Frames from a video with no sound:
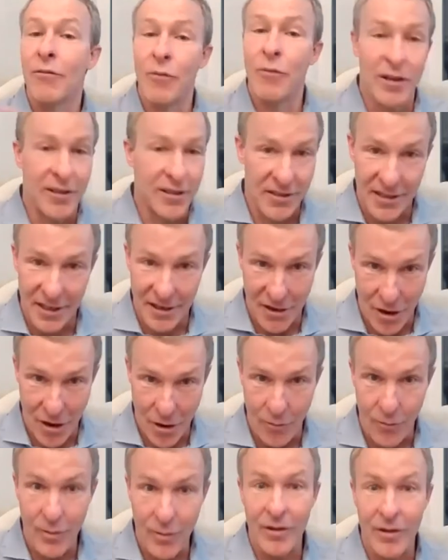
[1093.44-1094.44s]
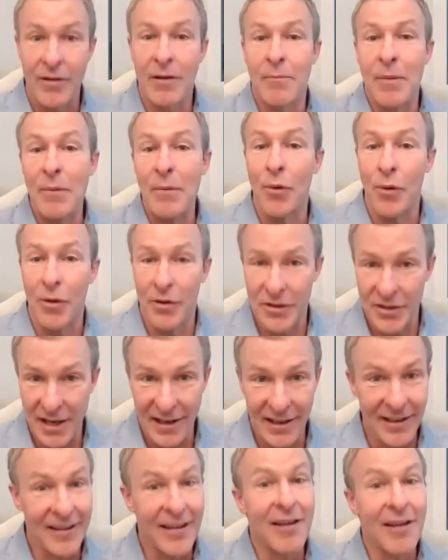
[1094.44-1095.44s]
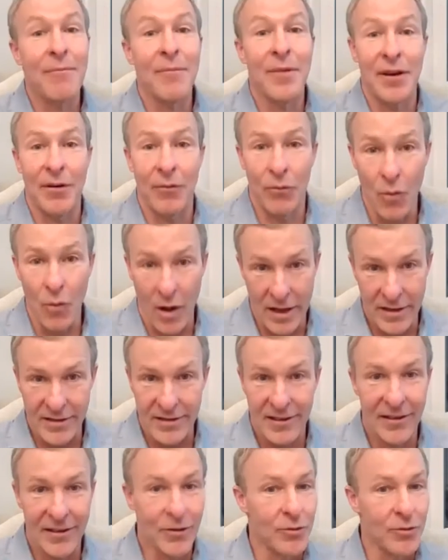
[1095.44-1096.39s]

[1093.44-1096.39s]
We just didn't know. People weren't saying it yet, but it was.